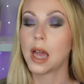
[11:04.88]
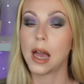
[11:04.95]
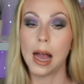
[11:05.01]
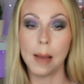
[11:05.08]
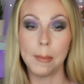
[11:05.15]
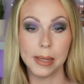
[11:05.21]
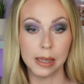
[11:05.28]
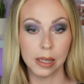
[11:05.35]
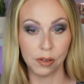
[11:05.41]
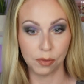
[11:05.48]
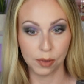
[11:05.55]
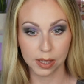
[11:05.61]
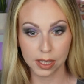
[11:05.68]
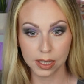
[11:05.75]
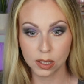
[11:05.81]
I'm in love
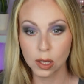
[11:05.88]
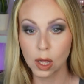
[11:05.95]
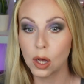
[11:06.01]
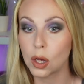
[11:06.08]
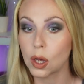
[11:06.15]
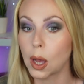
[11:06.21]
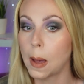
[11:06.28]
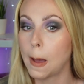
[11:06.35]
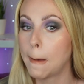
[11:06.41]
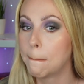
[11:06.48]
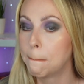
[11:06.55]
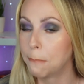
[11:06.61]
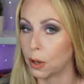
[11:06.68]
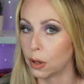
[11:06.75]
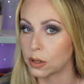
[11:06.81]
with this look,
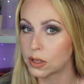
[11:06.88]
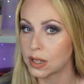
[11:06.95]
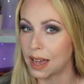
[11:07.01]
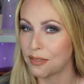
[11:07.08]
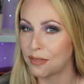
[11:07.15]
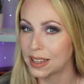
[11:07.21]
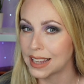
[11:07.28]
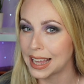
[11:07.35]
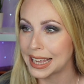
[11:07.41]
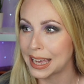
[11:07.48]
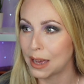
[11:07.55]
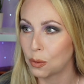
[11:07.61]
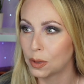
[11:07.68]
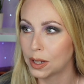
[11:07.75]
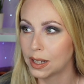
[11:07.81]
but I feel like
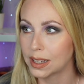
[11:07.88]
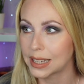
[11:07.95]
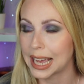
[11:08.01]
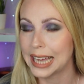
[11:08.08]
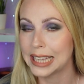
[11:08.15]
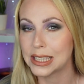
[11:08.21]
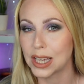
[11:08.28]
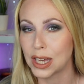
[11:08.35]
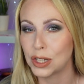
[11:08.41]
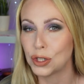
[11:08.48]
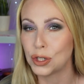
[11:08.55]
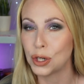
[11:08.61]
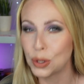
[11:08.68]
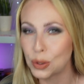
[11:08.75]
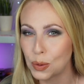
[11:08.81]
it will cater
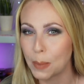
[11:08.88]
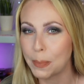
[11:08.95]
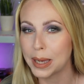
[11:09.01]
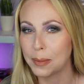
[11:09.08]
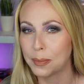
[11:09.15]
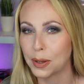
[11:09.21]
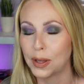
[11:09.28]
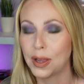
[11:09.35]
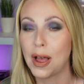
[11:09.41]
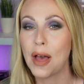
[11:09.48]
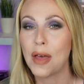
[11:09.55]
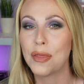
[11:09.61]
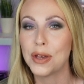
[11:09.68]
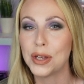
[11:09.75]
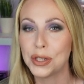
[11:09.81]
to people
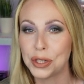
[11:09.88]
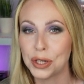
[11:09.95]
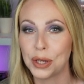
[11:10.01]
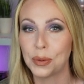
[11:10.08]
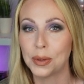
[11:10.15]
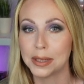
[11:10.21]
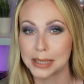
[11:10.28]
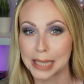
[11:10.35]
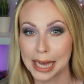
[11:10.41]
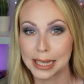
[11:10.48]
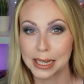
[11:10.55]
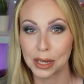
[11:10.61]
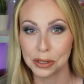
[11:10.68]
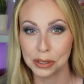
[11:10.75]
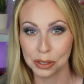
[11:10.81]
that do
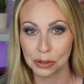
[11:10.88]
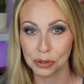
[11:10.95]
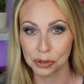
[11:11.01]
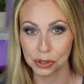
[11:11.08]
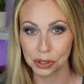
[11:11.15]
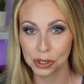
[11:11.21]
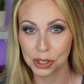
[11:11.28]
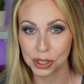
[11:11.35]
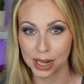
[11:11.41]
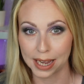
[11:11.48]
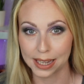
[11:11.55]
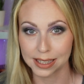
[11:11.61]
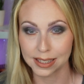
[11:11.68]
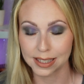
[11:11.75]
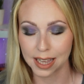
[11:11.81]
like neutral
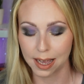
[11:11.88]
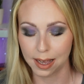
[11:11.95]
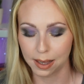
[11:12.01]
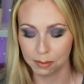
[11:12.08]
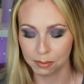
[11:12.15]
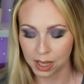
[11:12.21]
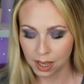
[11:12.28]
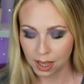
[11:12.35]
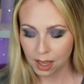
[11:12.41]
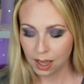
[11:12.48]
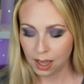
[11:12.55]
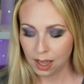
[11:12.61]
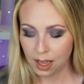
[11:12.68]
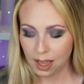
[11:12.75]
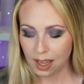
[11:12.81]
shades. I
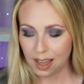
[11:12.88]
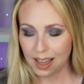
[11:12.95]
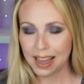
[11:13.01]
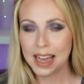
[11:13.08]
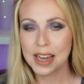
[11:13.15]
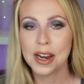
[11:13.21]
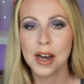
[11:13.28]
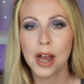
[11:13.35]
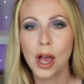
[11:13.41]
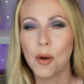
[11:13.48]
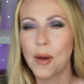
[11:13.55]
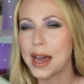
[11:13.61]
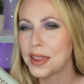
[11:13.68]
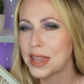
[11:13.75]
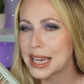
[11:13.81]
don't know,
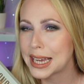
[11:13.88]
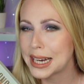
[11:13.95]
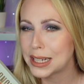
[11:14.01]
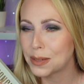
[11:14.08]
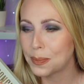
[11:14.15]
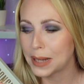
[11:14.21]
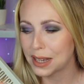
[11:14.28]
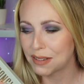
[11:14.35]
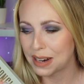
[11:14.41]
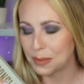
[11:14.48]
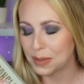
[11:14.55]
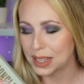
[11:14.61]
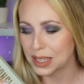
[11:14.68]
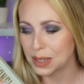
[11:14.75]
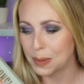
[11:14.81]
I think I need to play around
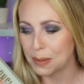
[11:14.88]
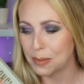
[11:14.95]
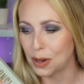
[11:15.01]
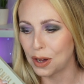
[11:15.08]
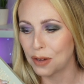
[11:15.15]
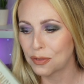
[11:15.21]
with this a bit more.